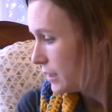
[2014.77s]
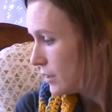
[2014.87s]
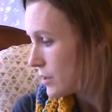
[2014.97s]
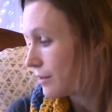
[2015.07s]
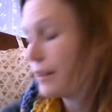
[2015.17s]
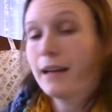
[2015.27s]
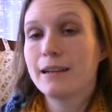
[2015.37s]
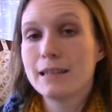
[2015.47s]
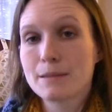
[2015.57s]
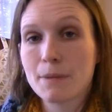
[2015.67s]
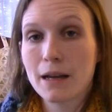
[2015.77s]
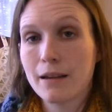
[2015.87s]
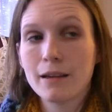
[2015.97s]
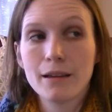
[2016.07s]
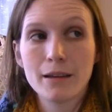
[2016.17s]
So that is
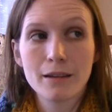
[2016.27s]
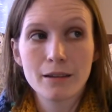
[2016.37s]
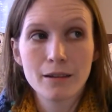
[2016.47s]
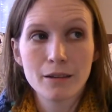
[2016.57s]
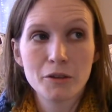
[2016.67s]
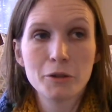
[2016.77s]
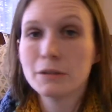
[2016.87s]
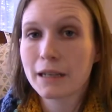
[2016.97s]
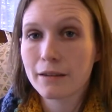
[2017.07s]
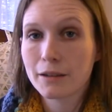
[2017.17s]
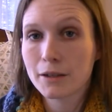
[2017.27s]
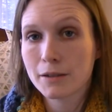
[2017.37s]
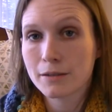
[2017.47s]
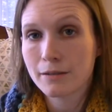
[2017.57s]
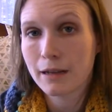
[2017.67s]
my only
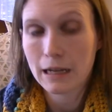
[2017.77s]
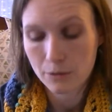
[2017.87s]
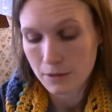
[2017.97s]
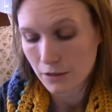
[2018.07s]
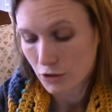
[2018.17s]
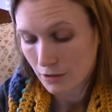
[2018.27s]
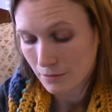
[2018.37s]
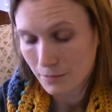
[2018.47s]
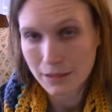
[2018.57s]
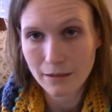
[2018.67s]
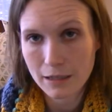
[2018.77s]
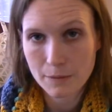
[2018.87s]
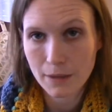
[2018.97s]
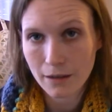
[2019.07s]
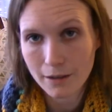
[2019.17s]
other acquisition besides
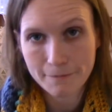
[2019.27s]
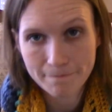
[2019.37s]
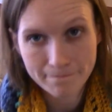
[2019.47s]
my